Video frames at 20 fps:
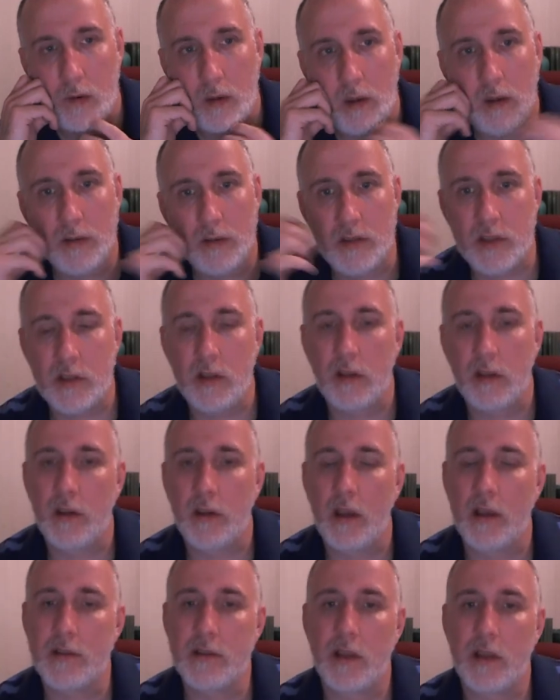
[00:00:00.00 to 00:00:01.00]
it still it
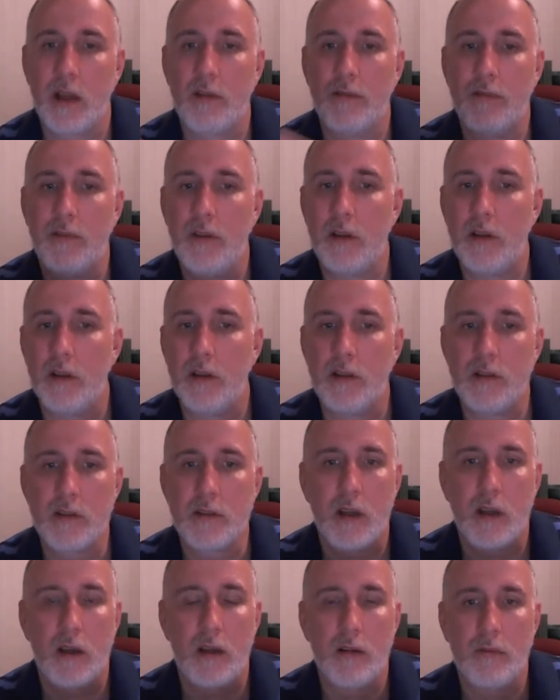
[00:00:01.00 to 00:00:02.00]
has that feel it's
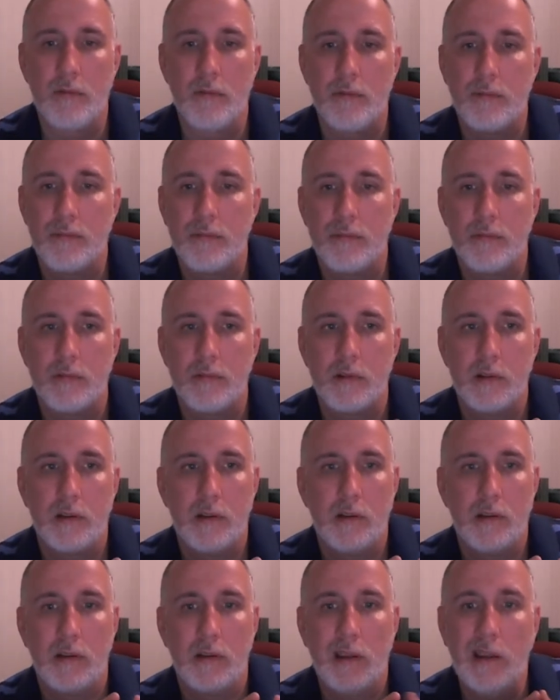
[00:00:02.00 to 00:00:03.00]
kind of
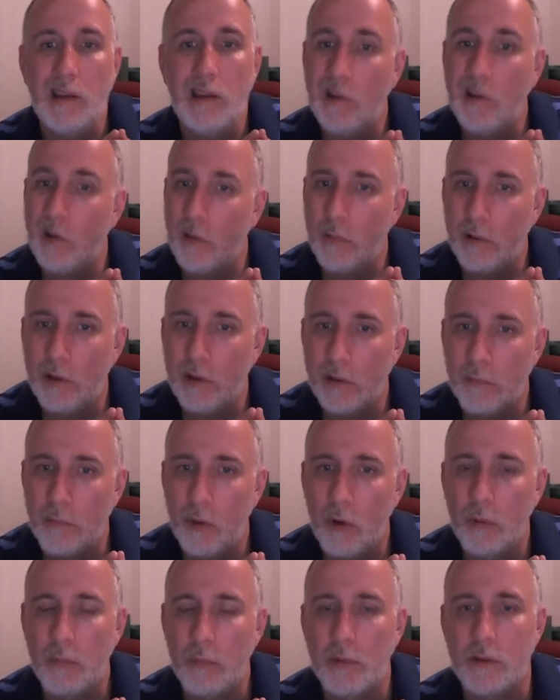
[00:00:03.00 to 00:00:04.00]
Eno-y at
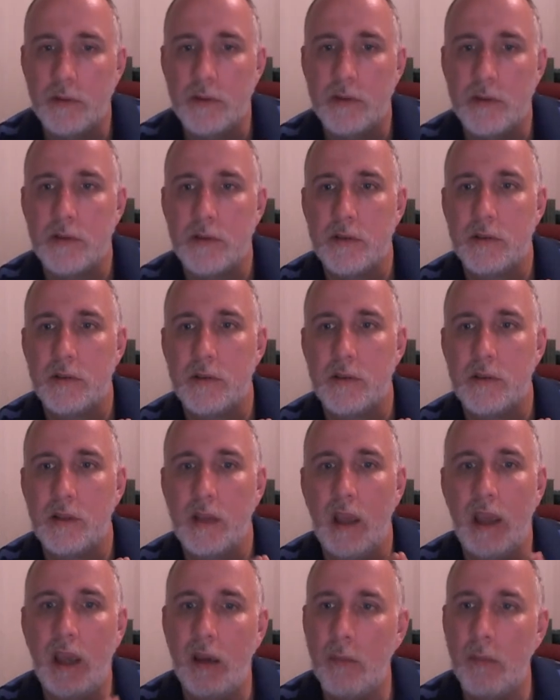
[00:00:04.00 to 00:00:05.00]
moments
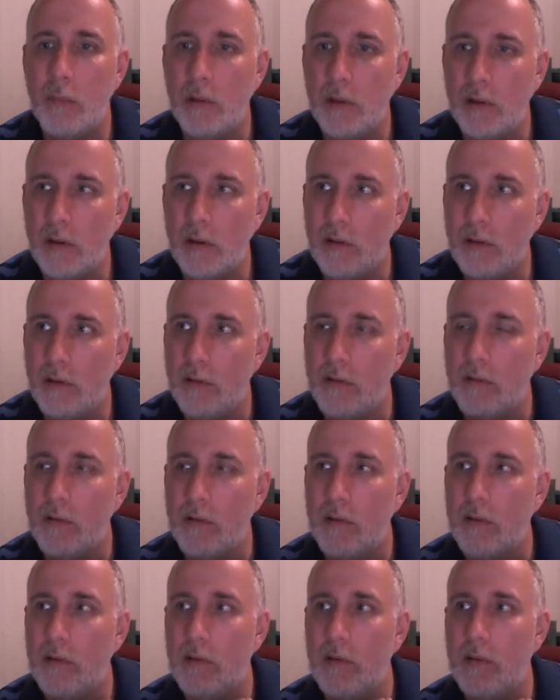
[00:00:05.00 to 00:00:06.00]
ambient
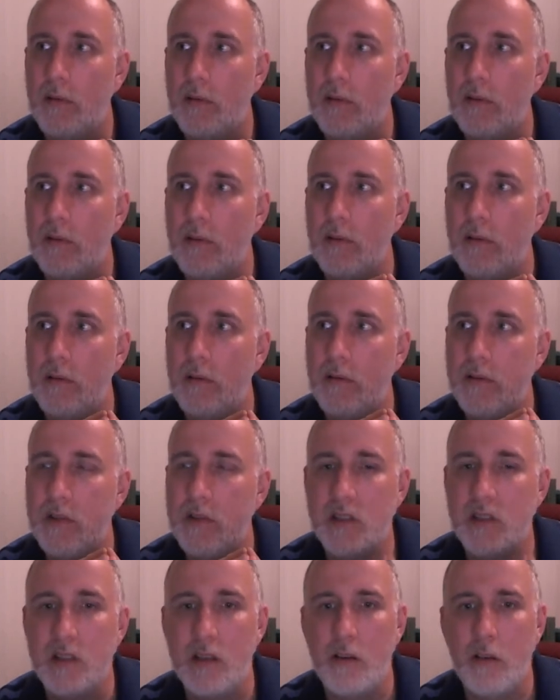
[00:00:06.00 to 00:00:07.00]

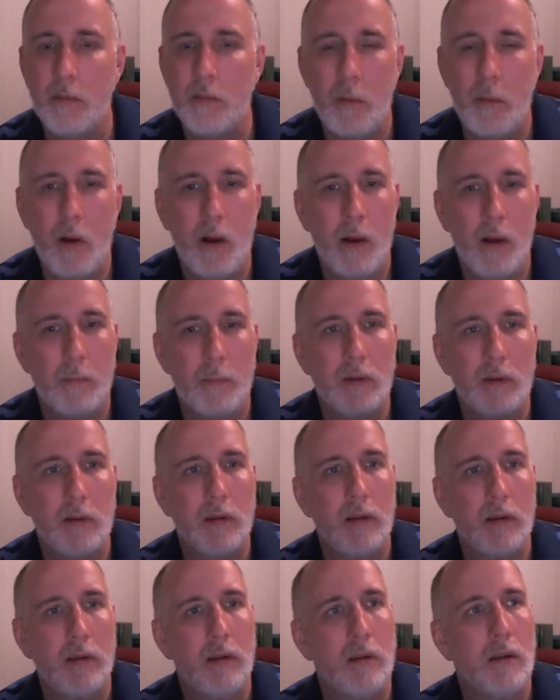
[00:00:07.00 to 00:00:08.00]
synth
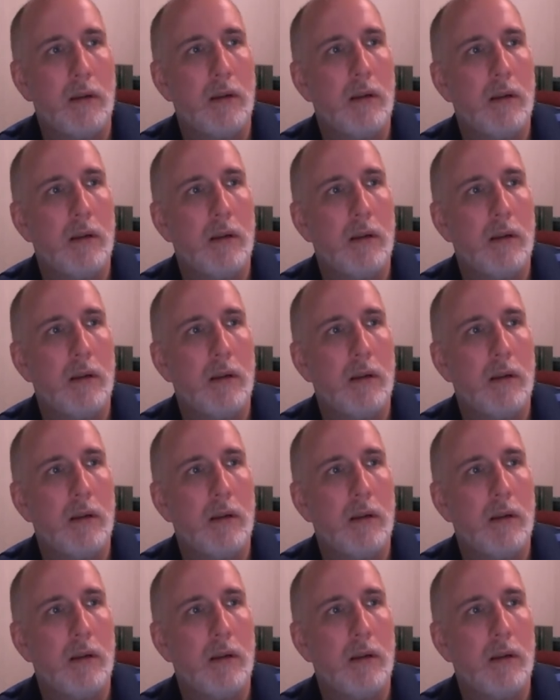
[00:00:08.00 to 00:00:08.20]
poppy